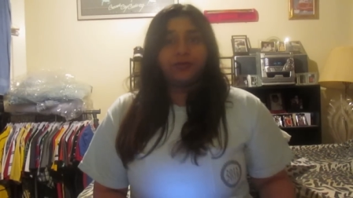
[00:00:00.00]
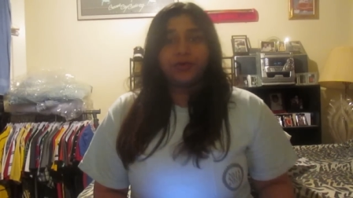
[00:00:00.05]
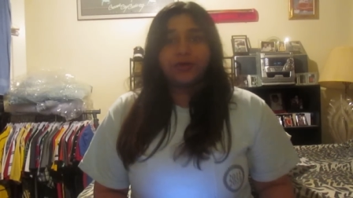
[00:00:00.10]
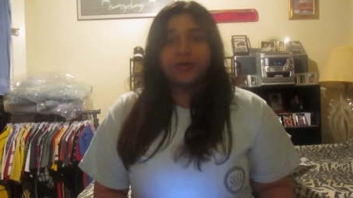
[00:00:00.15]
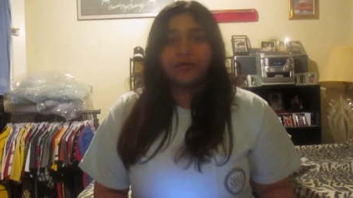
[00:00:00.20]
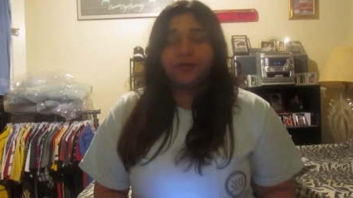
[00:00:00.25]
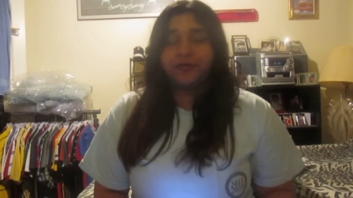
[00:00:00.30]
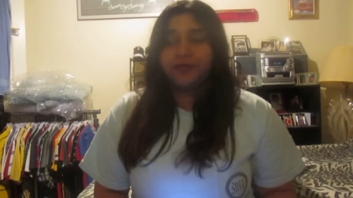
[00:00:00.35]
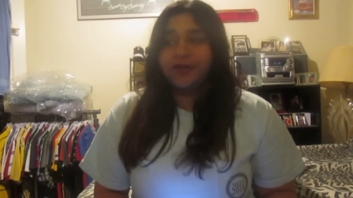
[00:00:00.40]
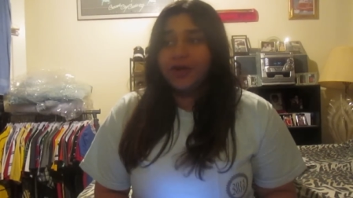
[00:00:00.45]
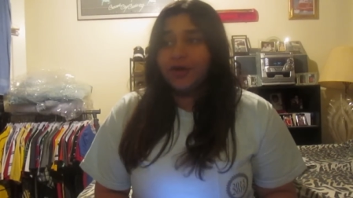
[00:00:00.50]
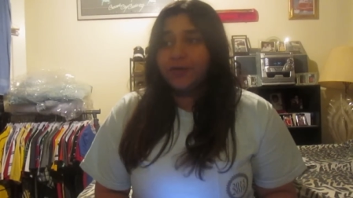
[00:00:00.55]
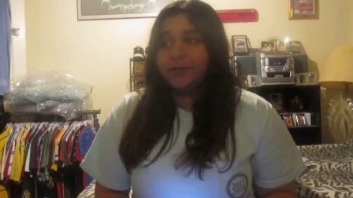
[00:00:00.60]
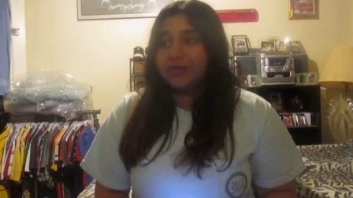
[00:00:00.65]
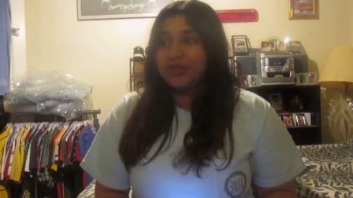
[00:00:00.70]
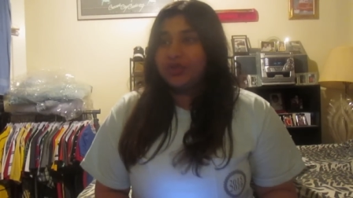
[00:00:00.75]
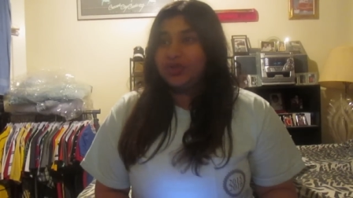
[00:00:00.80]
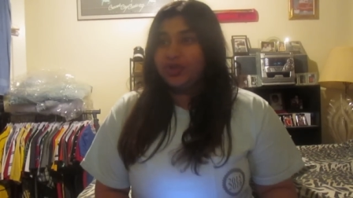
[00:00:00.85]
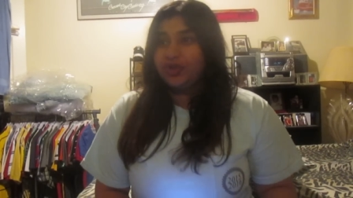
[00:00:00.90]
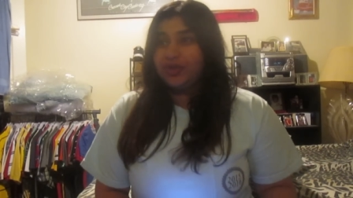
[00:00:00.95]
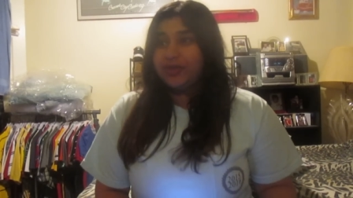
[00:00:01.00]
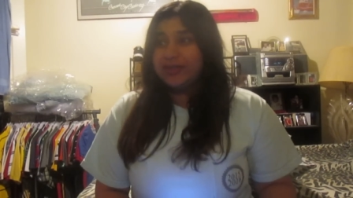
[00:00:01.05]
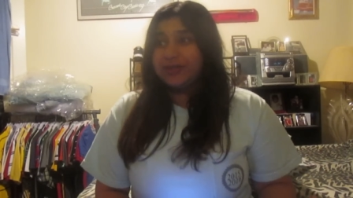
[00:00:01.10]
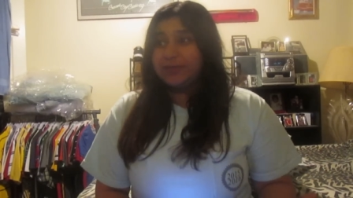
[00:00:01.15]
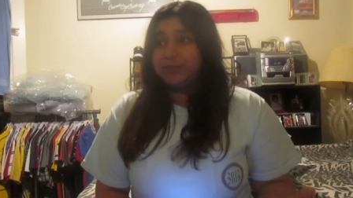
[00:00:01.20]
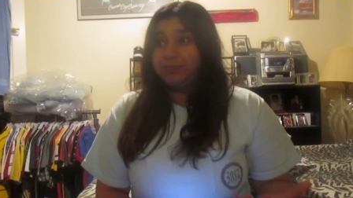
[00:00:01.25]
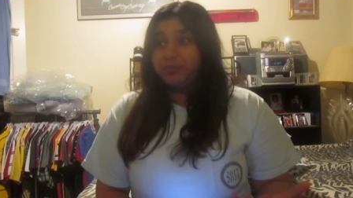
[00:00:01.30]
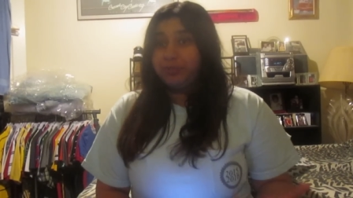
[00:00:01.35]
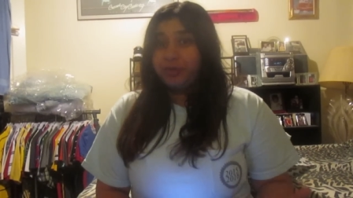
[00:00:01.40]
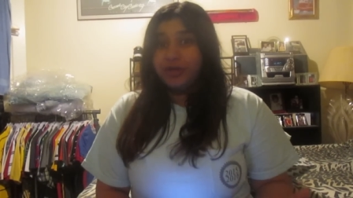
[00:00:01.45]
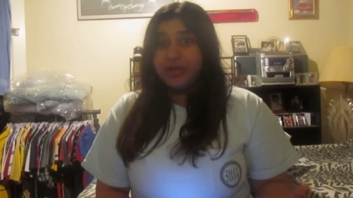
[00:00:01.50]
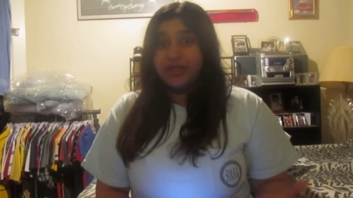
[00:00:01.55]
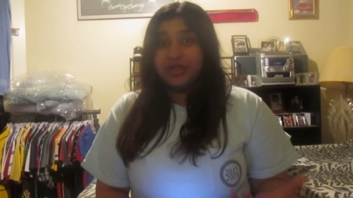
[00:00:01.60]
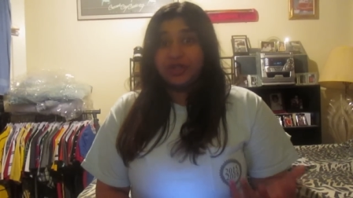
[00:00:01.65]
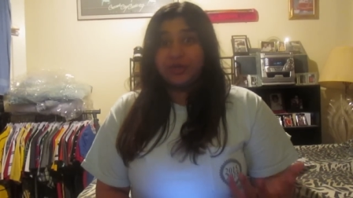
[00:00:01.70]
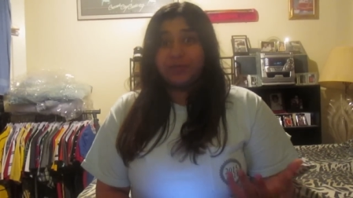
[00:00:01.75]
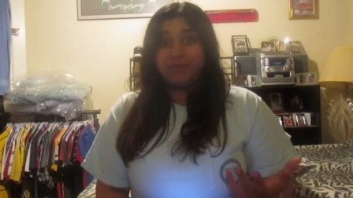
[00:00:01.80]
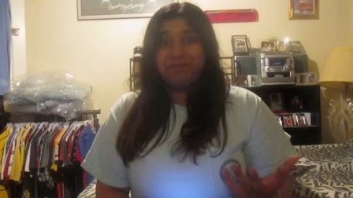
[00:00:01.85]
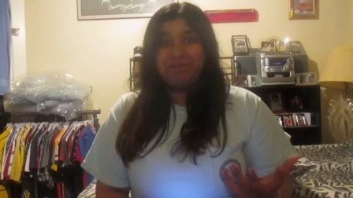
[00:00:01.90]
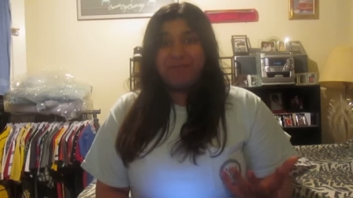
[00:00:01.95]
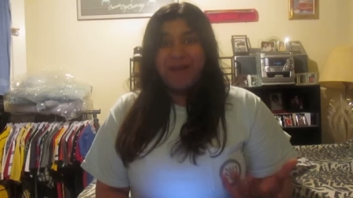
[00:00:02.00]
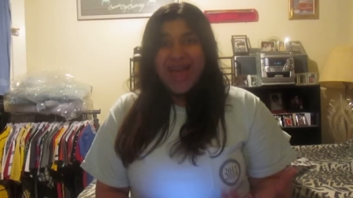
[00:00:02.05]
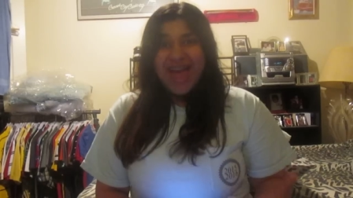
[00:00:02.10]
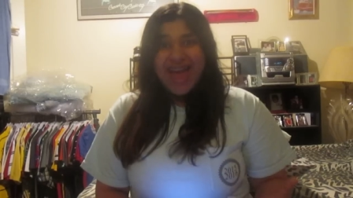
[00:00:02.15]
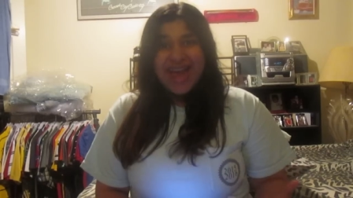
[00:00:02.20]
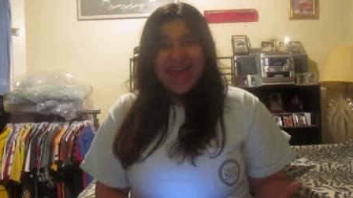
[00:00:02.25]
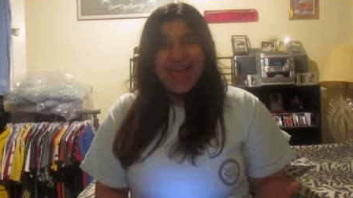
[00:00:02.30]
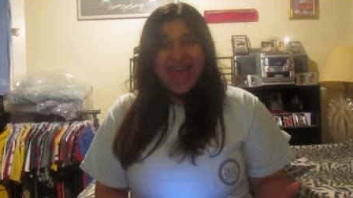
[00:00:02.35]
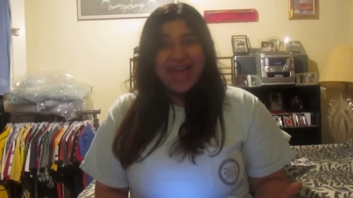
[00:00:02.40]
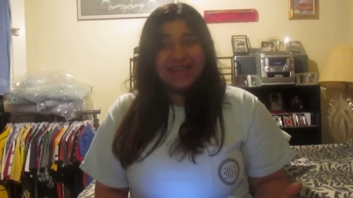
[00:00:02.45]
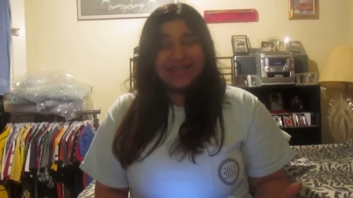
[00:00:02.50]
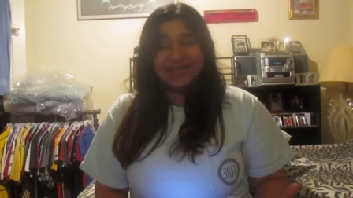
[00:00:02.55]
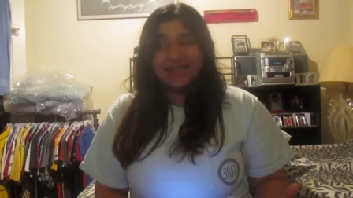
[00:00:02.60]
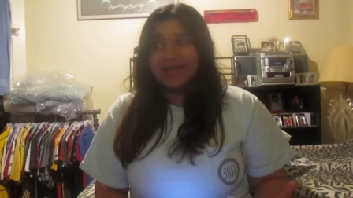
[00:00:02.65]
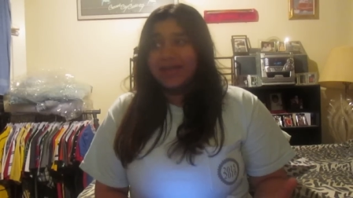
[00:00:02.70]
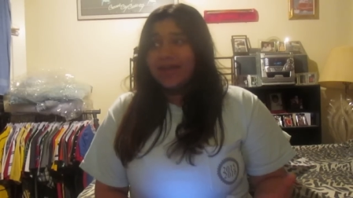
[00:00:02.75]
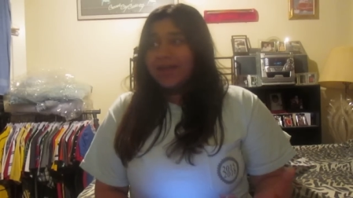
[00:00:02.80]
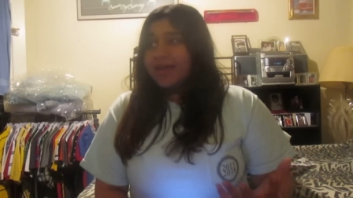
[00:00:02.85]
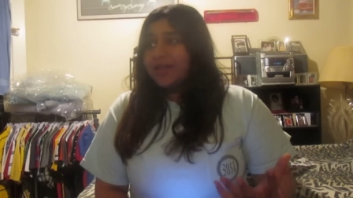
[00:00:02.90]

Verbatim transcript: Ric Flair, but you're this British badass.